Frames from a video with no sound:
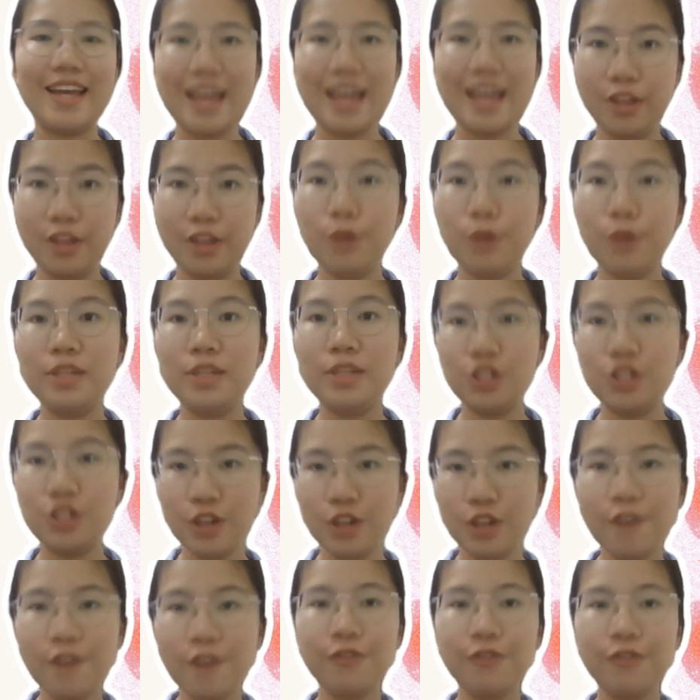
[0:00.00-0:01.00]
cannot be
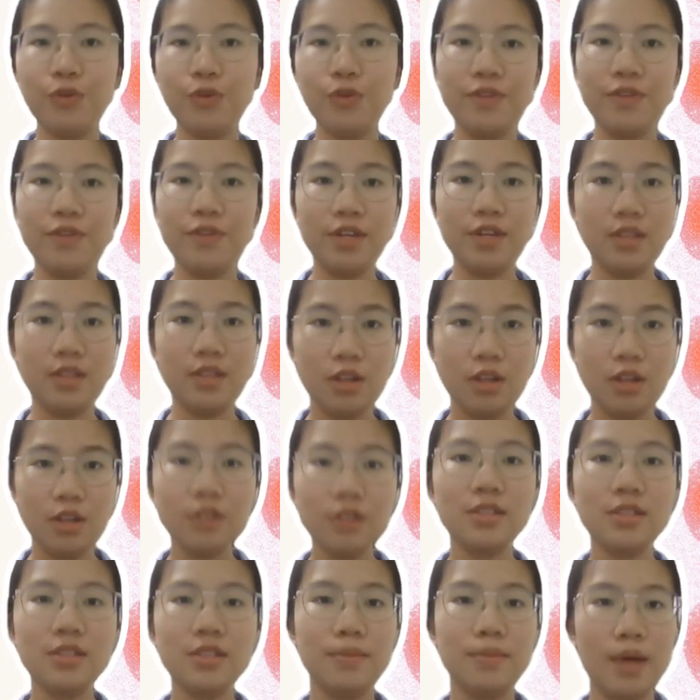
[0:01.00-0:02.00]
solved with a
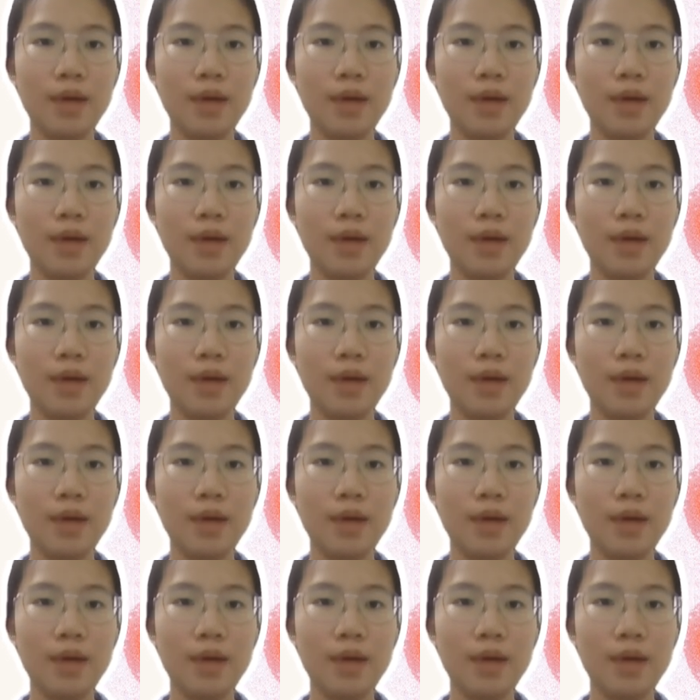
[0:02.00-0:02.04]
known